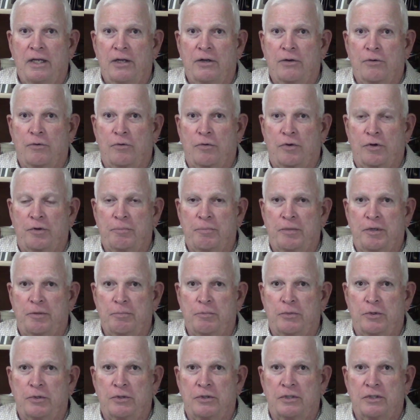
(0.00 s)

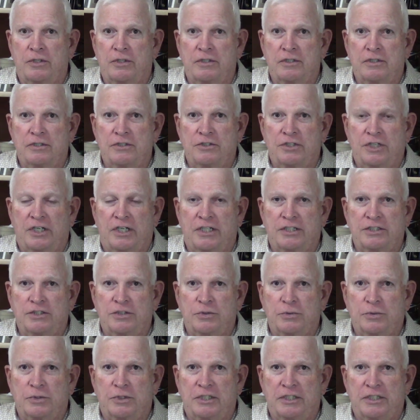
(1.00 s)
Remember,
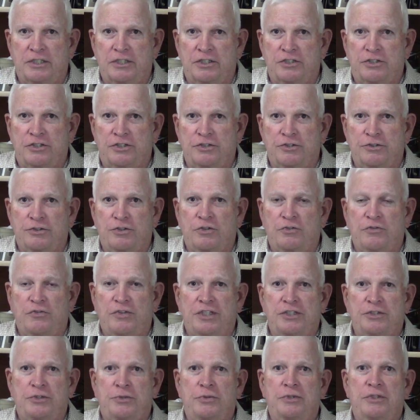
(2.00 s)
Joshua and the children of
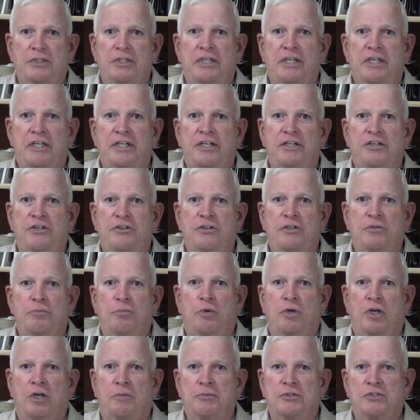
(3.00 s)
Israel had entered the
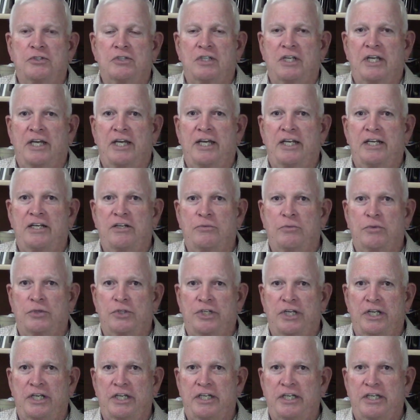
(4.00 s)
promised land and were
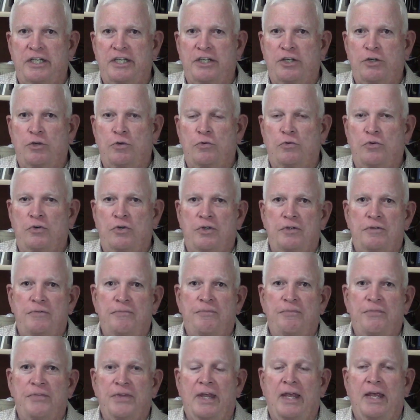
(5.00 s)
taking it over.
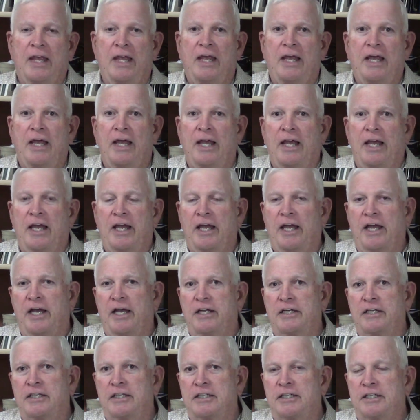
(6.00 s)

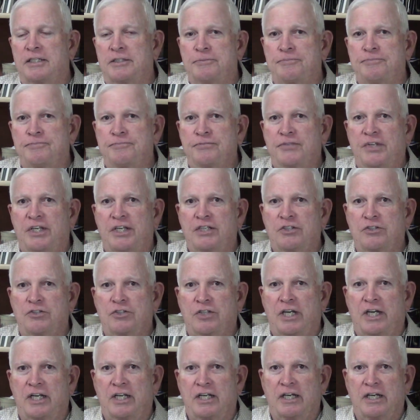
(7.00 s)
And things
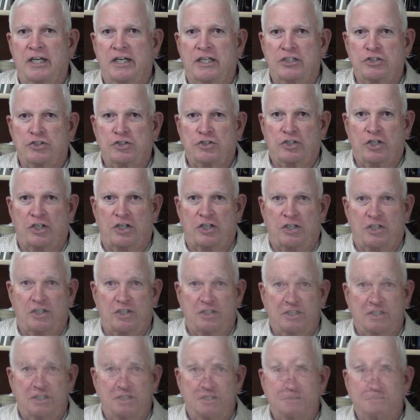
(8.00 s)
got kind of
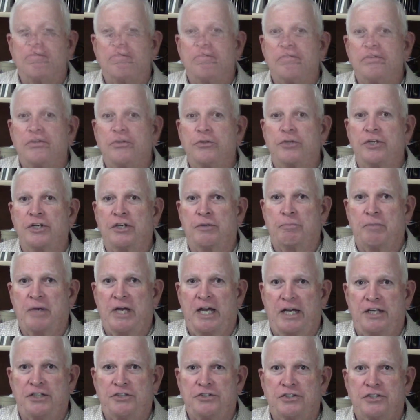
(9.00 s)
stalled. You can
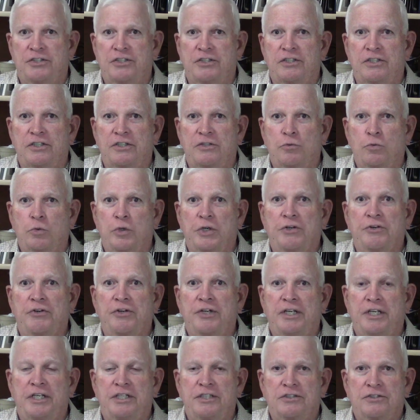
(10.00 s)
imagine the
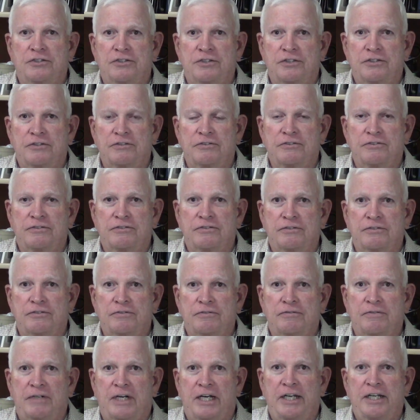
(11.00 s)
weariness of
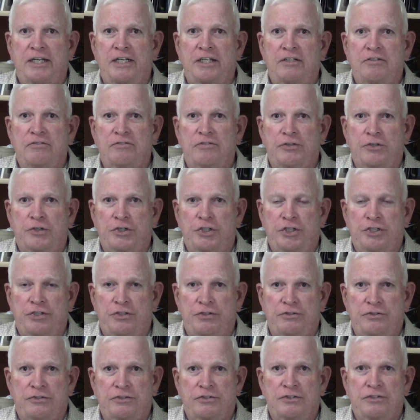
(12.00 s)
fighting for
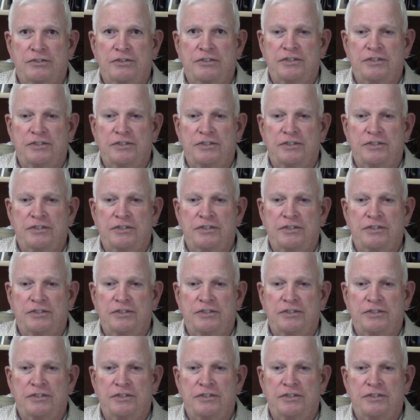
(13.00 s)
years.